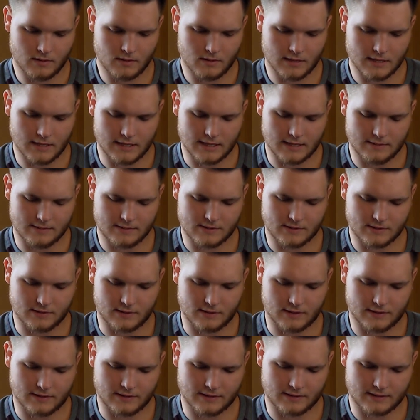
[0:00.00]
Yeah, absolutely.
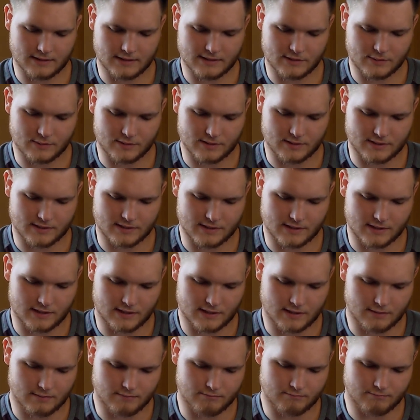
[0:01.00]
I think that's what's
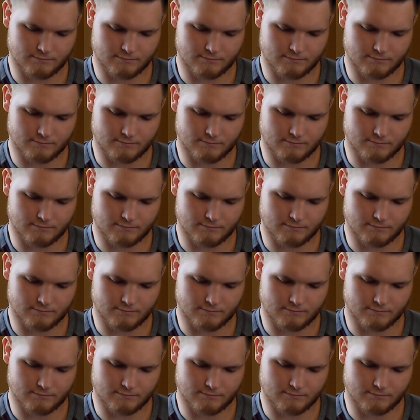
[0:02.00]
a